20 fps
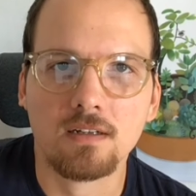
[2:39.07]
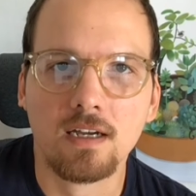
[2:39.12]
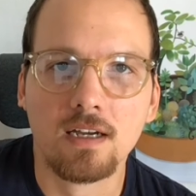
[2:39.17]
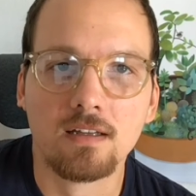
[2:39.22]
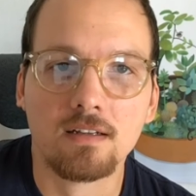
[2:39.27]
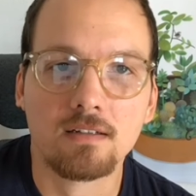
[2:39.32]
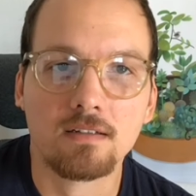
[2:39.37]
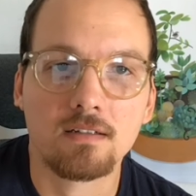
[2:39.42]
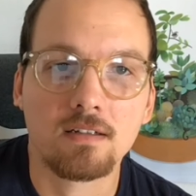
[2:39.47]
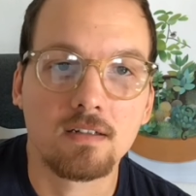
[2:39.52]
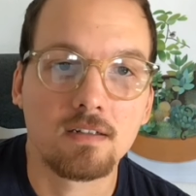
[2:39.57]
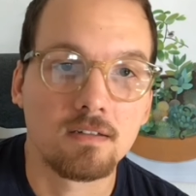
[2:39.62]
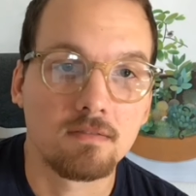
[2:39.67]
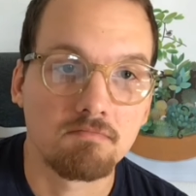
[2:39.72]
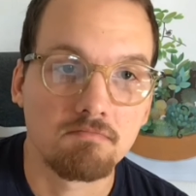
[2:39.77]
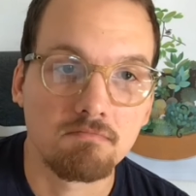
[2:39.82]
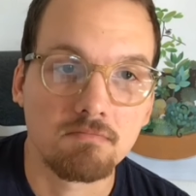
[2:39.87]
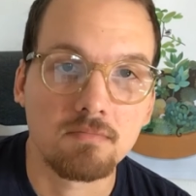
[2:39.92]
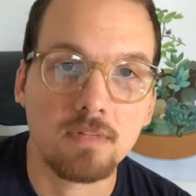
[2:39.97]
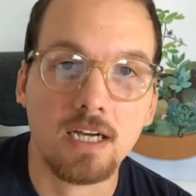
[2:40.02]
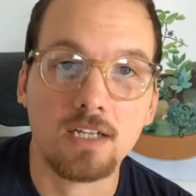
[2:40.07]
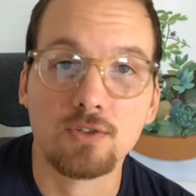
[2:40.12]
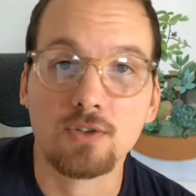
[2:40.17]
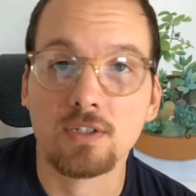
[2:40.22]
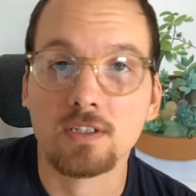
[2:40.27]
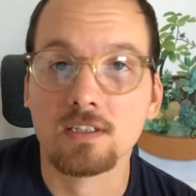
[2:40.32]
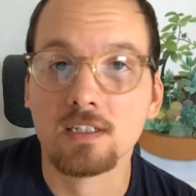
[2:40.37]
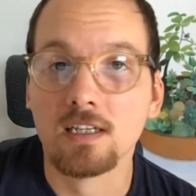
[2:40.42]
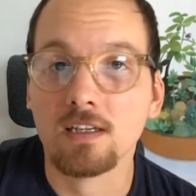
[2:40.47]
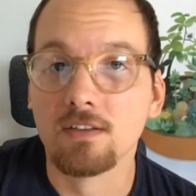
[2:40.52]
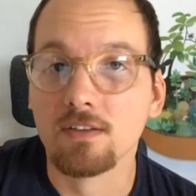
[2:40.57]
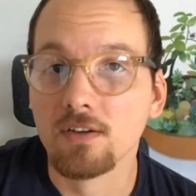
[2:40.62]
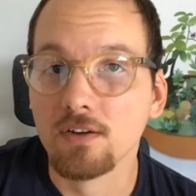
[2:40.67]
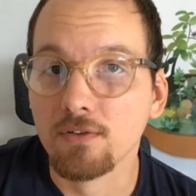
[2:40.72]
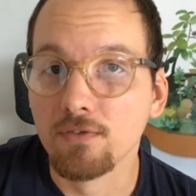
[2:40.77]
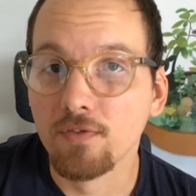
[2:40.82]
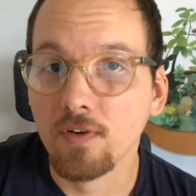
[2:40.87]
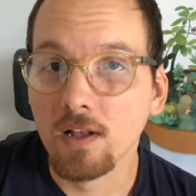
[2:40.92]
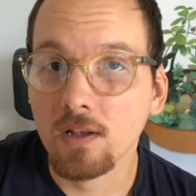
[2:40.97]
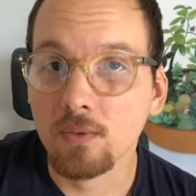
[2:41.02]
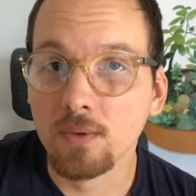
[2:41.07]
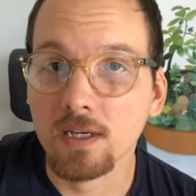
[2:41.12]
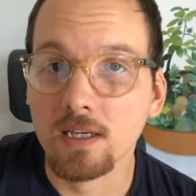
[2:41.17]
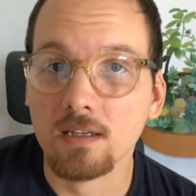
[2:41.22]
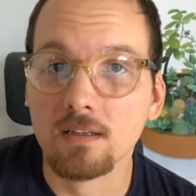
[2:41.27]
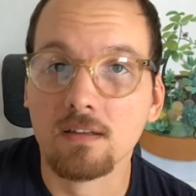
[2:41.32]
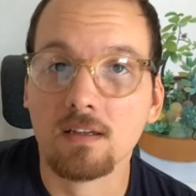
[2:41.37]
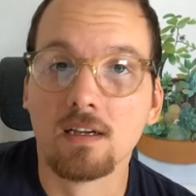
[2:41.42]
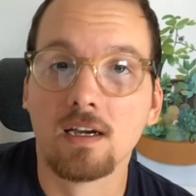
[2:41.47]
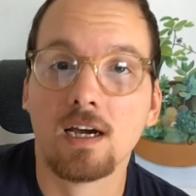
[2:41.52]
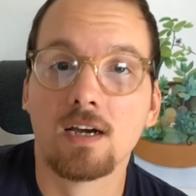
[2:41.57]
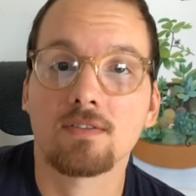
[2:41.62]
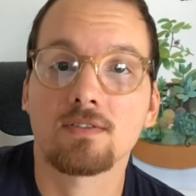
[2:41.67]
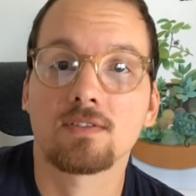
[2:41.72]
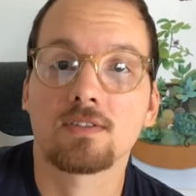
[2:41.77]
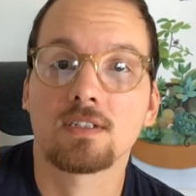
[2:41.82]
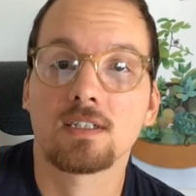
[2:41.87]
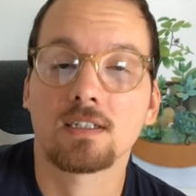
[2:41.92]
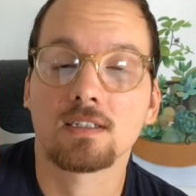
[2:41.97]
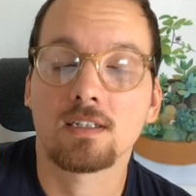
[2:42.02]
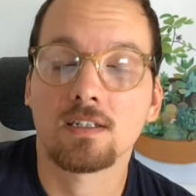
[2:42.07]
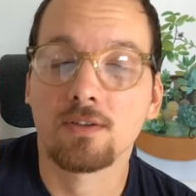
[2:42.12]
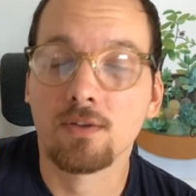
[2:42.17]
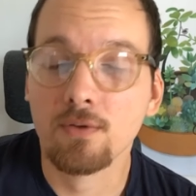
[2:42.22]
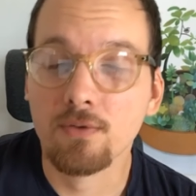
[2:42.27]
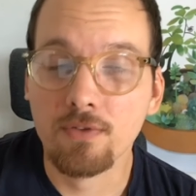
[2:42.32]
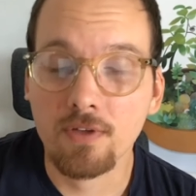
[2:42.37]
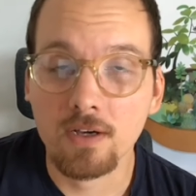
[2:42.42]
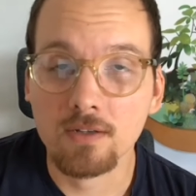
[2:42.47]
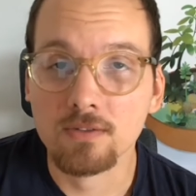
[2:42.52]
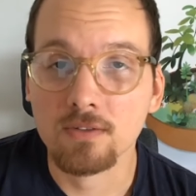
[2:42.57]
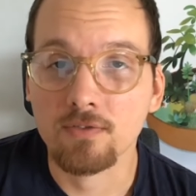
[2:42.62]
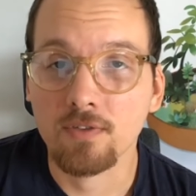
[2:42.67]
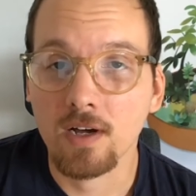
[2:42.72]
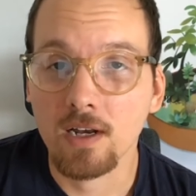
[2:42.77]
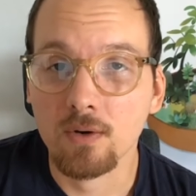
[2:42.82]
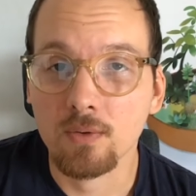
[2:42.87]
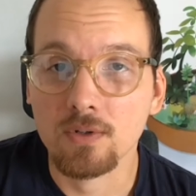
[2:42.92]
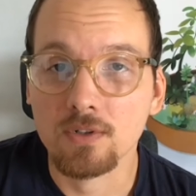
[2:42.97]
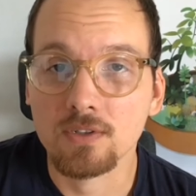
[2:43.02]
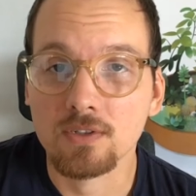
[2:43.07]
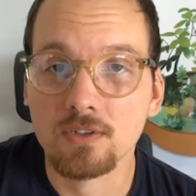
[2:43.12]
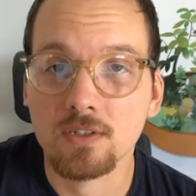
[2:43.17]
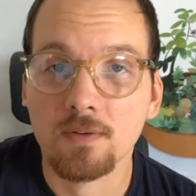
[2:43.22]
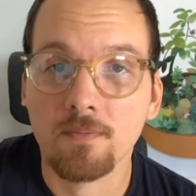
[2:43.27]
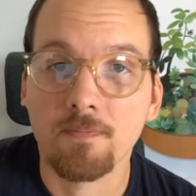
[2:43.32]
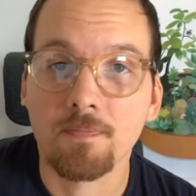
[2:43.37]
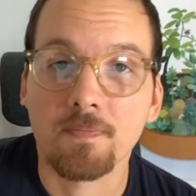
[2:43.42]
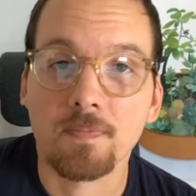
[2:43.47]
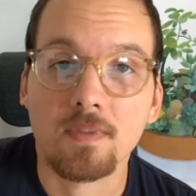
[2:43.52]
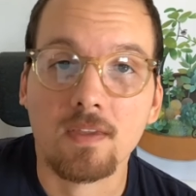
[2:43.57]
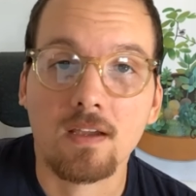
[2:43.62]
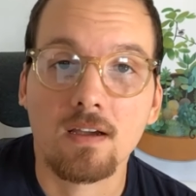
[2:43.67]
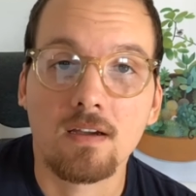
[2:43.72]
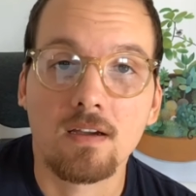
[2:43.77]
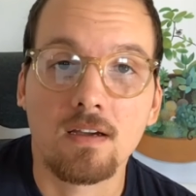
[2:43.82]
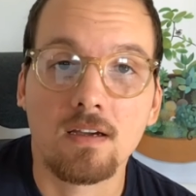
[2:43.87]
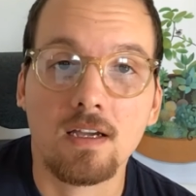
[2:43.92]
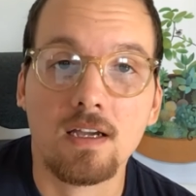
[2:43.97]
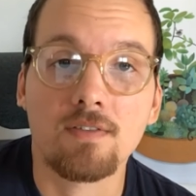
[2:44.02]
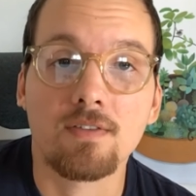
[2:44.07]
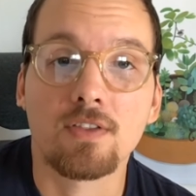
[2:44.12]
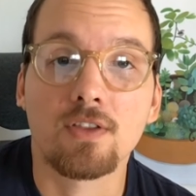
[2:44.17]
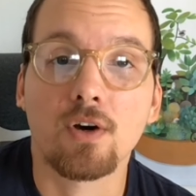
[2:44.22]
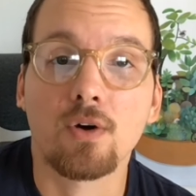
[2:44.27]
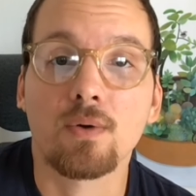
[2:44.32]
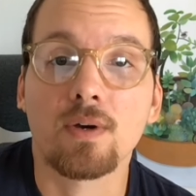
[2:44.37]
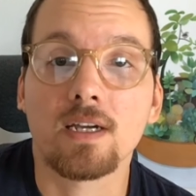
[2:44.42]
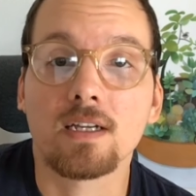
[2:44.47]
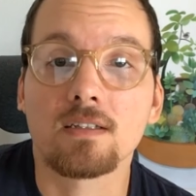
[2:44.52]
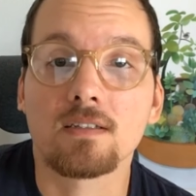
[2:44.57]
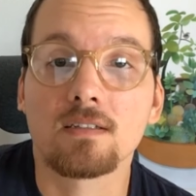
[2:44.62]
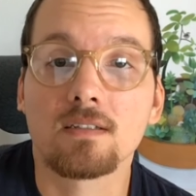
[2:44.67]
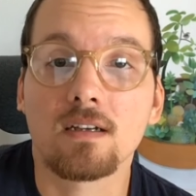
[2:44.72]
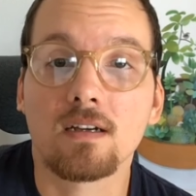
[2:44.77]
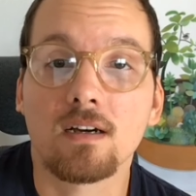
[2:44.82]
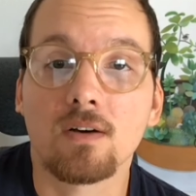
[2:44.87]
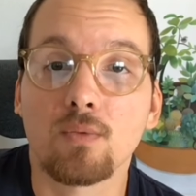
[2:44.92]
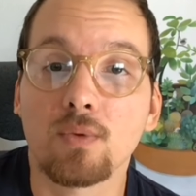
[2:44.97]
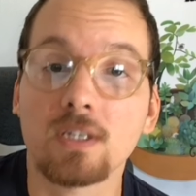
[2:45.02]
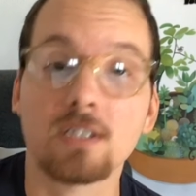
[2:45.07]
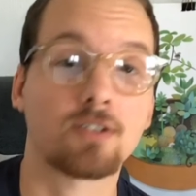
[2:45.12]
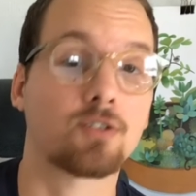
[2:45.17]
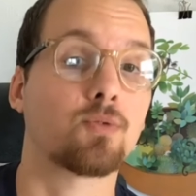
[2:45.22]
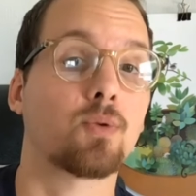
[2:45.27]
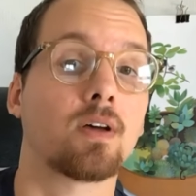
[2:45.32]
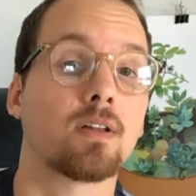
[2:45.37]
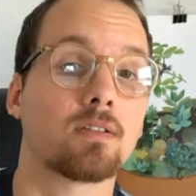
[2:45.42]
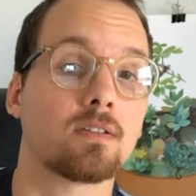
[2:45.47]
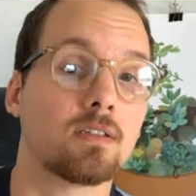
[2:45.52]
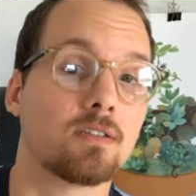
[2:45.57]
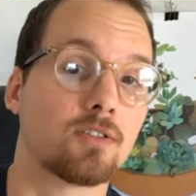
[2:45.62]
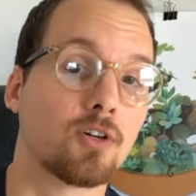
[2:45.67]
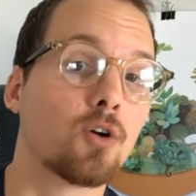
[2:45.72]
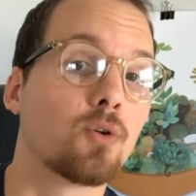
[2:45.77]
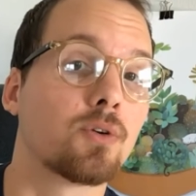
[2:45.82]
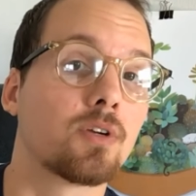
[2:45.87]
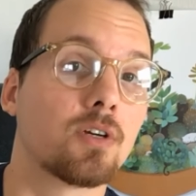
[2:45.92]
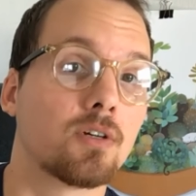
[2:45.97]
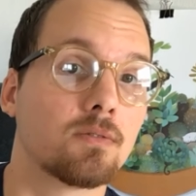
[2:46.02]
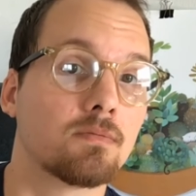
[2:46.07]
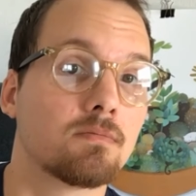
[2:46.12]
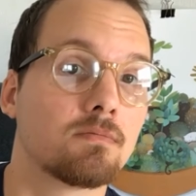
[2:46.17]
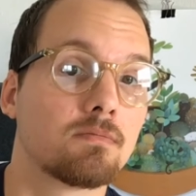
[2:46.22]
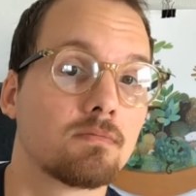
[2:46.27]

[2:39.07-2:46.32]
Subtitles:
And as you can see in their following, they have 62,000 followers, even though it's a restaurant in Tokyo.